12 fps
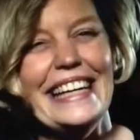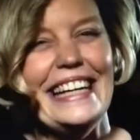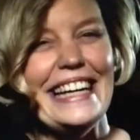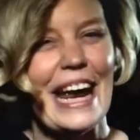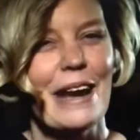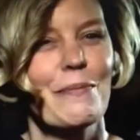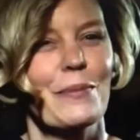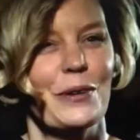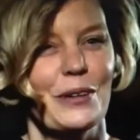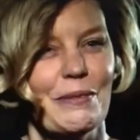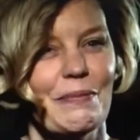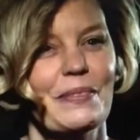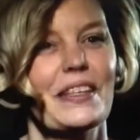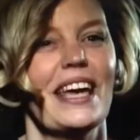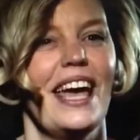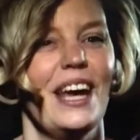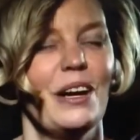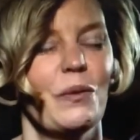in April,
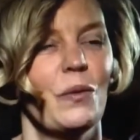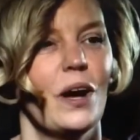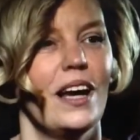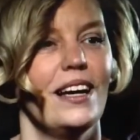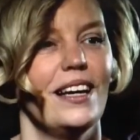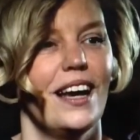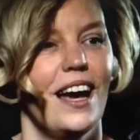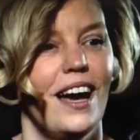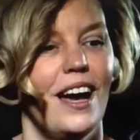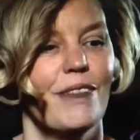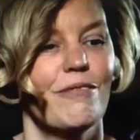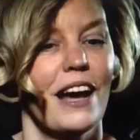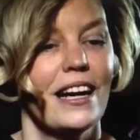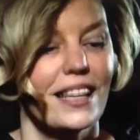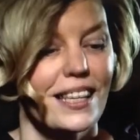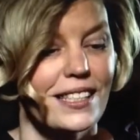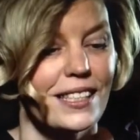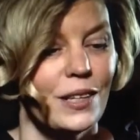and it won
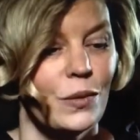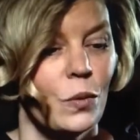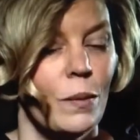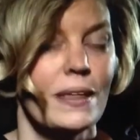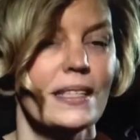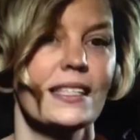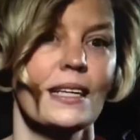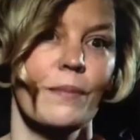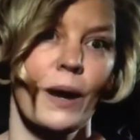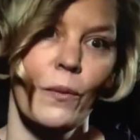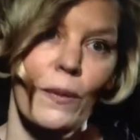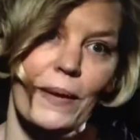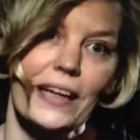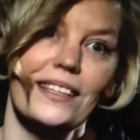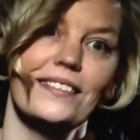finalist in Women Seen by Women.